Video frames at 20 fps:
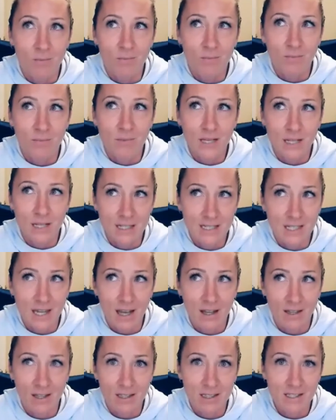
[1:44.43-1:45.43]
eat
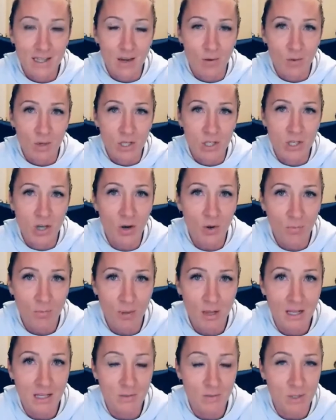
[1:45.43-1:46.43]
salads and we don't
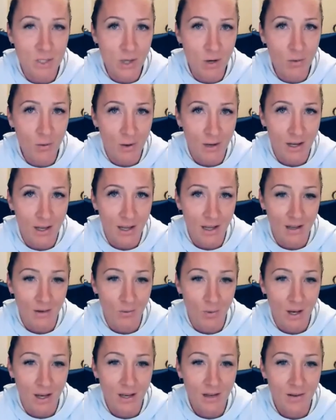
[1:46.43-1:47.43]
because we don't want to gain
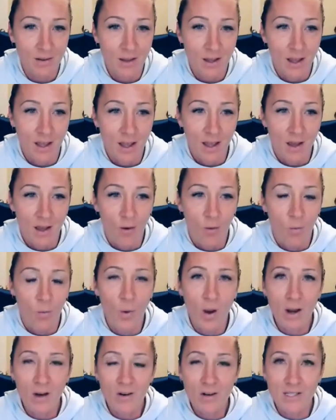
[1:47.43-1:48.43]
weight,
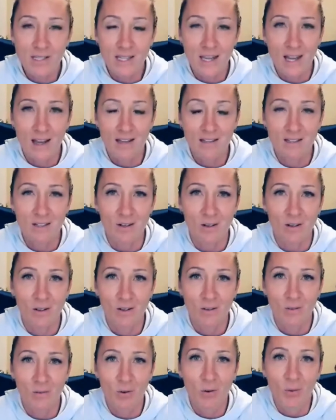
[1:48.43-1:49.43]
where is the answer?
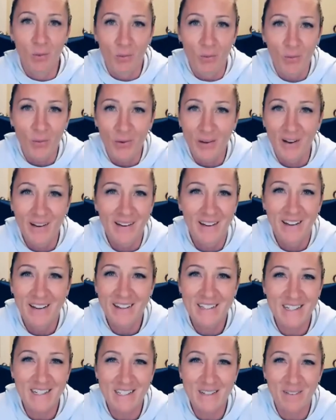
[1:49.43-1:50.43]
It
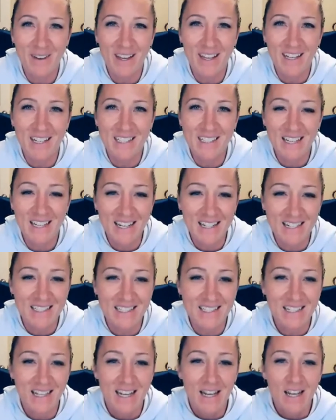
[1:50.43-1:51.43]
doesn't make any
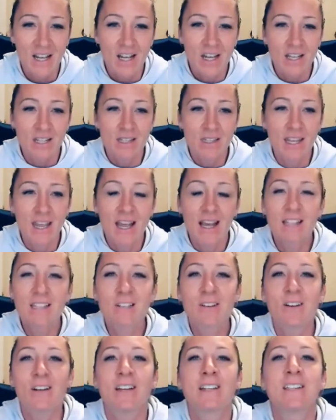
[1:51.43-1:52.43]
sense. The
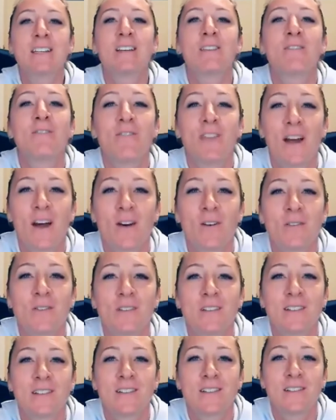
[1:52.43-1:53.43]
answer isn't
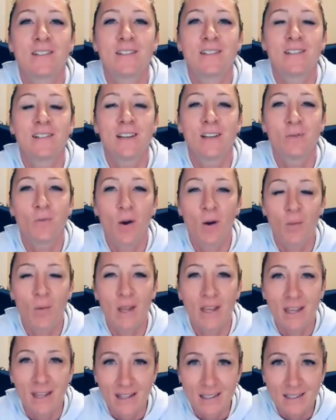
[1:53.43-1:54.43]
found in what we
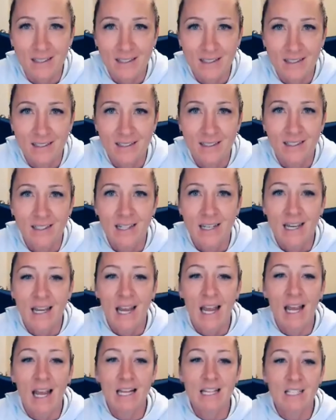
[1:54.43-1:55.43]
eat.
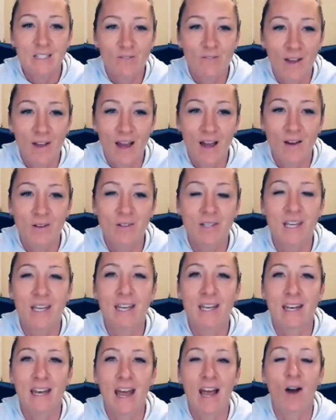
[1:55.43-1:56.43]
It's found
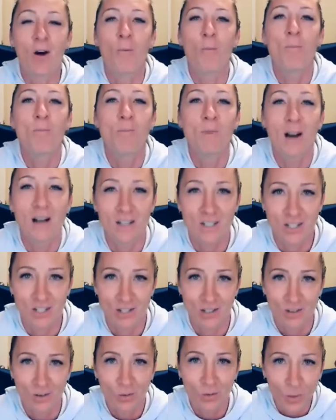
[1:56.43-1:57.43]
in how
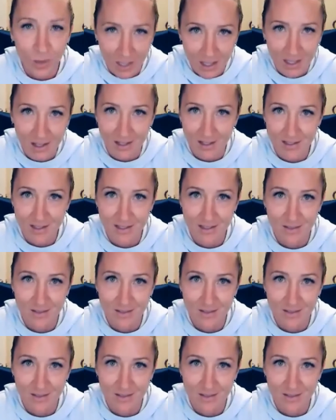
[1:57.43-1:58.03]
much we eat.